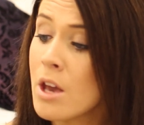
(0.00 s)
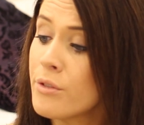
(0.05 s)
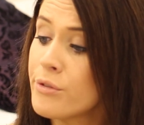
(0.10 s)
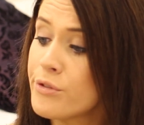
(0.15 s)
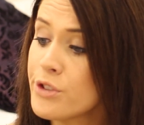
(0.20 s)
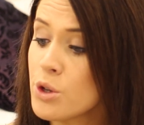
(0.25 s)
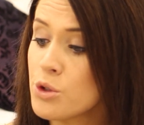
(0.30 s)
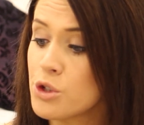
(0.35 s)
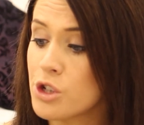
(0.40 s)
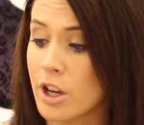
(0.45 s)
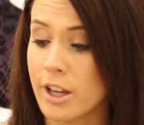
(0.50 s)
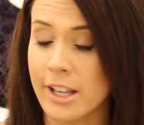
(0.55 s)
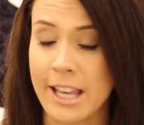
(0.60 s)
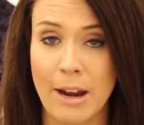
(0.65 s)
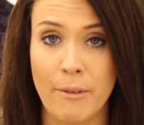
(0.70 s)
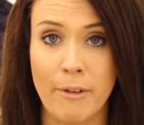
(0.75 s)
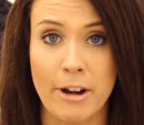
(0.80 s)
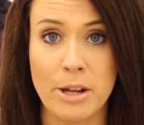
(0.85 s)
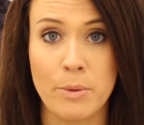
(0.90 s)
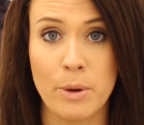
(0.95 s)
future
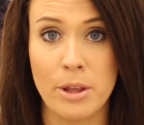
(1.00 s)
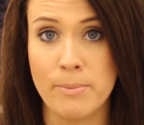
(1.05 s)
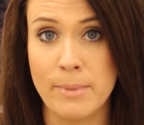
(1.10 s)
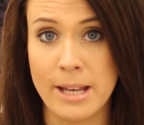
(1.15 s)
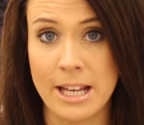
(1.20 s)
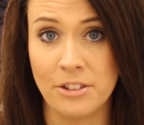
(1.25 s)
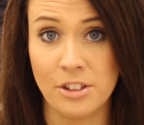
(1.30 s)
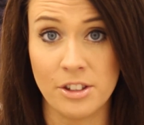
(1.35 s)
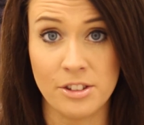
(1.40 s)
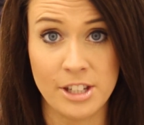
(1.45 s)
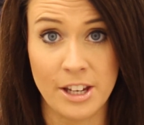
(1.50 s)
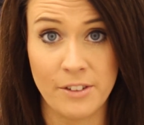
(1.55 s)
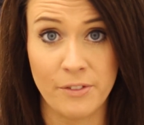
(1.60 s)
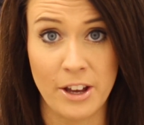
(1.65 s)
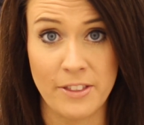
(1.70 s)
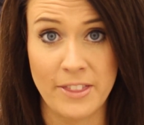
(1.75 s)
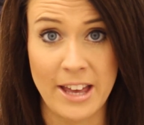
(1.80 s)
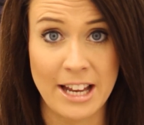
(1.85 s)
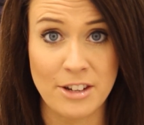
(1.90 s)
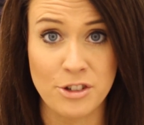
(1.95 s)
get ready with me's and stuff
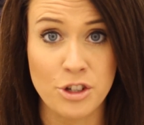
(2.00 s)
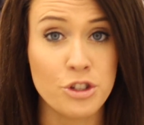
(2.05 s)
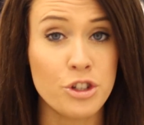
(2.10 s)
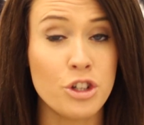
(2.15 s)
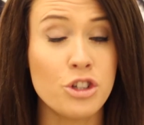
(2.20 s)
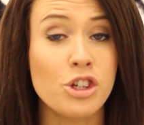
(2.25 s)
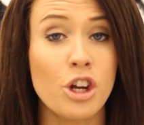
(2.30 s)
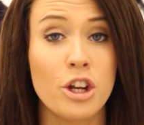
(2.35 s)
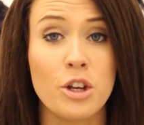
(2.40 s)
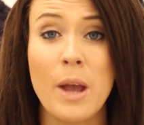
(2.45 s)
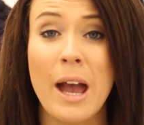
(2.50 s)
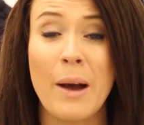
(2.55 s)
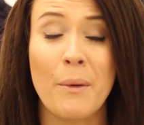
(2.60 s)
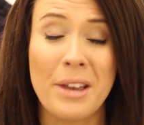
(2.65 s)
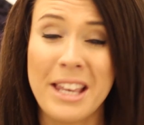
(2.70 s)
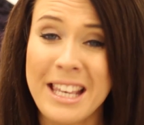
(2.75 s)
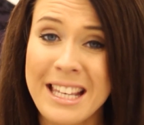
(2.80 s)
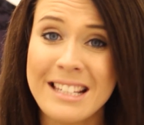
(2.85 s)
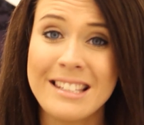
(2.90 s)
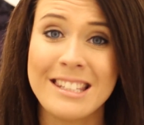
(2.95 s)
like that, just to show you
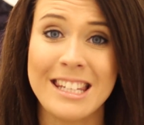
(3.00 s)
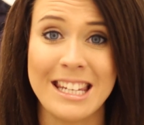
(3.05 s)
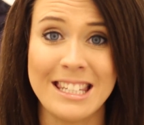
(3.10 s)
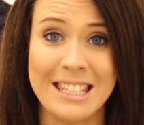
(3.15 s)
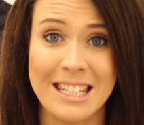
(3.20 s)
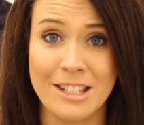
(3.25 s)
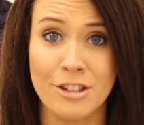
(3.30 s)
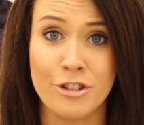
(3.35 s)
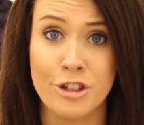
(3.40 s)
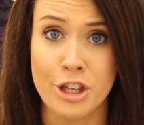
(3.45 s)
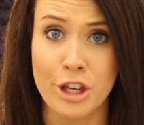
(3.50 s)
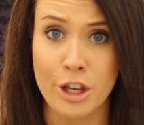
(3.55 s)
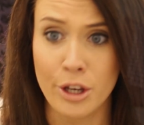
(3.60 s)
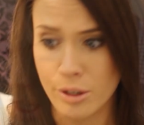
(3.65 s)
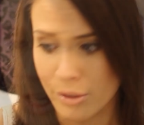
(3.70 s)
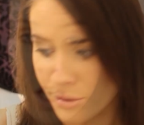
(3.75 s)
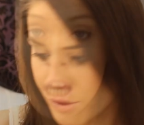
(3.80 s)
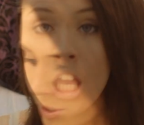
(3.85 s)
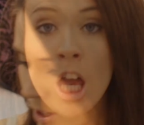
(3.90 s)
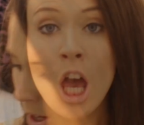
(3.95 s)
how easy it is to
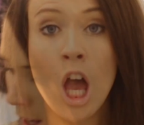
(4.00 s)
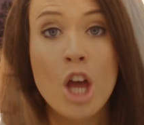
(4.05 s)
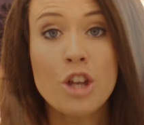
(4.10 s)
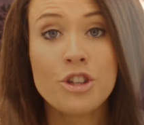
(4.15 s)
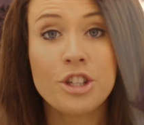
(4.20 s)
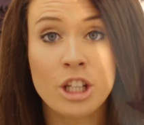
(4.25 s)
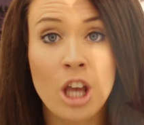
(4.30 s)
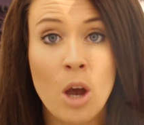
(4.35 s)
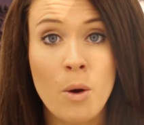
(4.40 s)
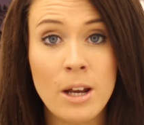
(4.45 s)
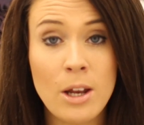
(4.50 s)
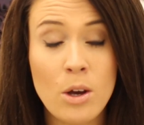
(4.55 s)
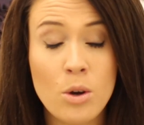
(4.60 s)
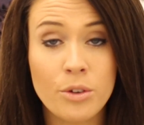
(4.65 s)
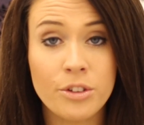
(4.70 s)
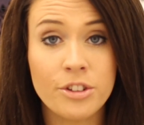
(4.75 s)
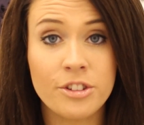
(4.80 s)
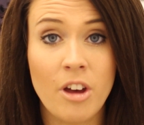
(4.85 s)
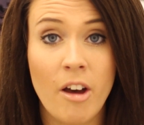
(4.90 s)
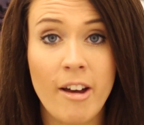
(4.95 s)
use. To go
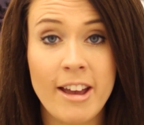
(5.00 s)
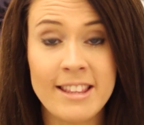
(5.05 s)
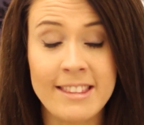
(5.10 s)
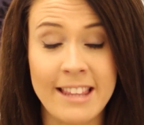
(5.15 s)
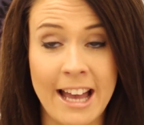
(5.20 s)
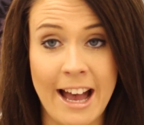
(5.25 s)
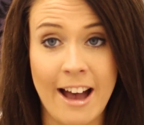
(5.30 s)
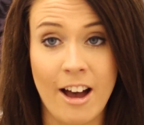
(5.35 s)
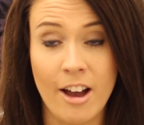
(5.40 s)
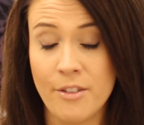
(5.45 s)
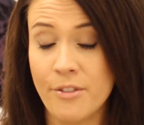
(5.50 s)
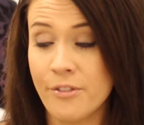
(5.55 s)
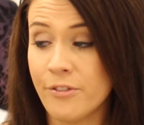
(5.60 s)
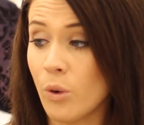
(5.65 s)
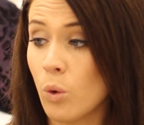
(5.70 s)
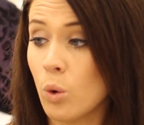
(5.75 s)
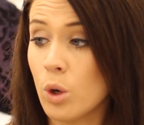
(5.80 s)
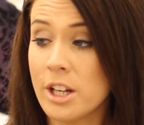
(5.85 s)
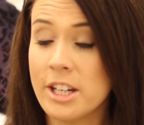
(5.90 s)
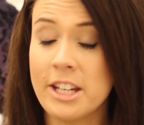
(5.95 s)
alongside that, I've
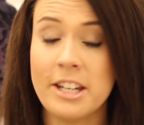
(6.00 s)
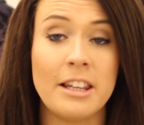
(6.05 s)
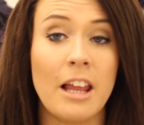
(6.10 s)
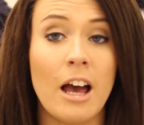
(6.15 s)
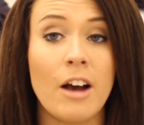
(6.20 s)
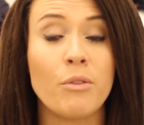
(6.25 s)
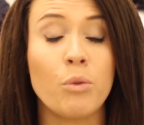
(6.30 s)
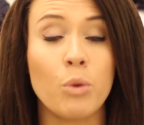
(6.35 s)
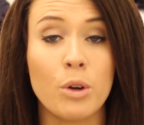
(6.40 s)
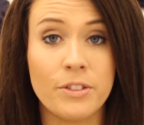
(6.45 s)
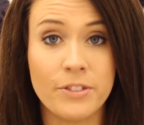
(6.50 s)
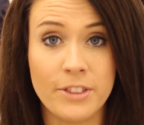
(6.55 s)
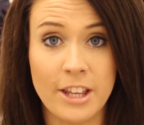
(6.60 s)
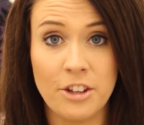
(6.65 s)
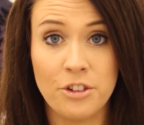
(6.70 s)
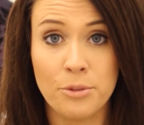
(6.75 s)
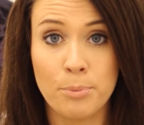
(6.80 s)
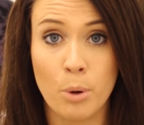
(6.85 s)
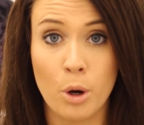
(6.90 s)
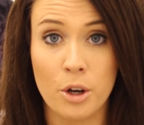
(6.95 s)
fallen in love with
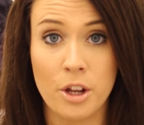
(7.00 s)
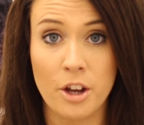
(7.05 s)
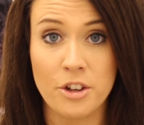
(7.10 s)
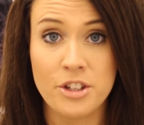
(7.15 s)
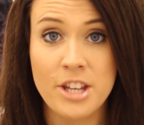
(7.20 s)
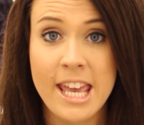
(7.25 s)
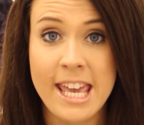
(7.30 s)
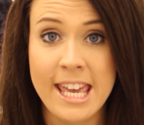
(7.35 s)
this product